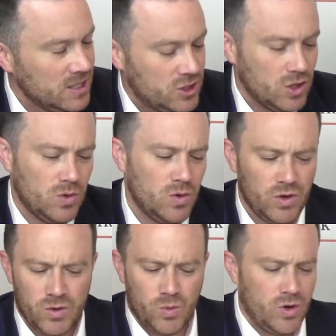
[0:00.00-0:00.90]
So
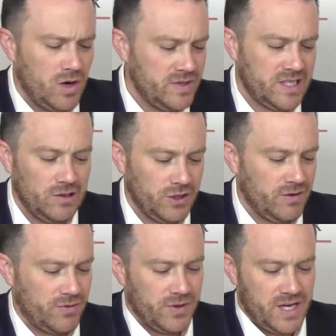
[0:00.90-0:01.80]
we're obviously
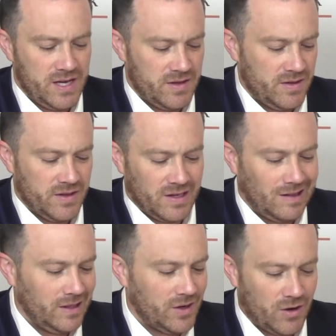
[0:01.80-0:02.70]
looking for the
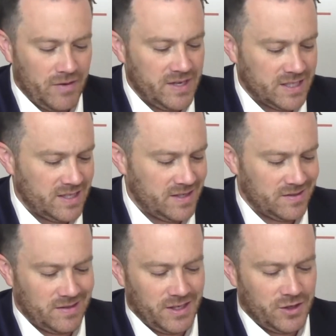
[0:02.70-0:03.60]
clear, obvious
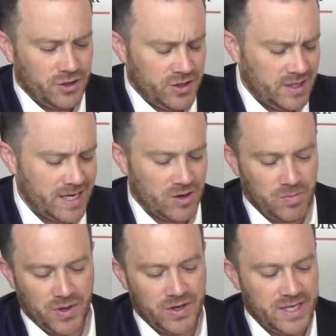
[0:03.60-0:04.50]
things like good
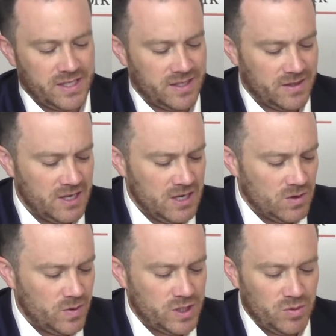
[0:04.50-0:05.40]
counterparties and
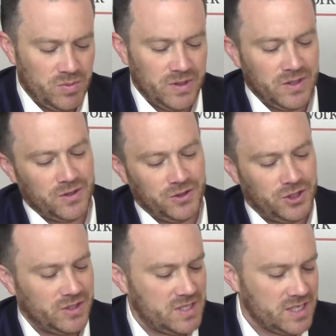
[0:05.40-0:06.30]
reasonable political
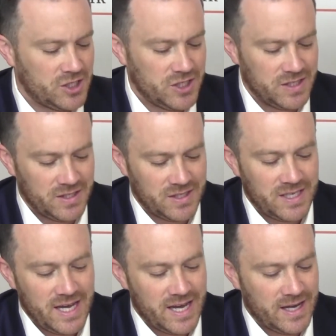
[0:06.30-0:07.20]

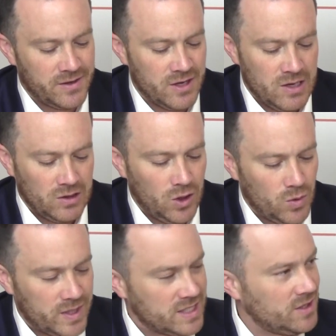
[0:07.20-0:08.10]
jurisdictions and low
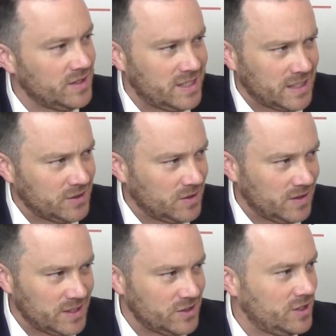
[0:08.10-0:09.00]
risk on the
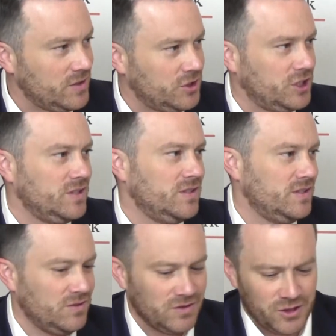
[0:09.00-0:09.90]
technical execution
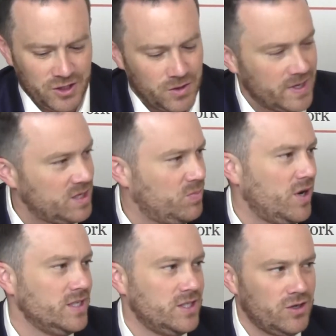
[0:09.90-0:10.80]
and good grade
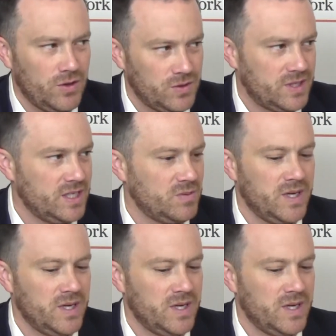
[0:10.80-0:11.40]
deposits and all those things.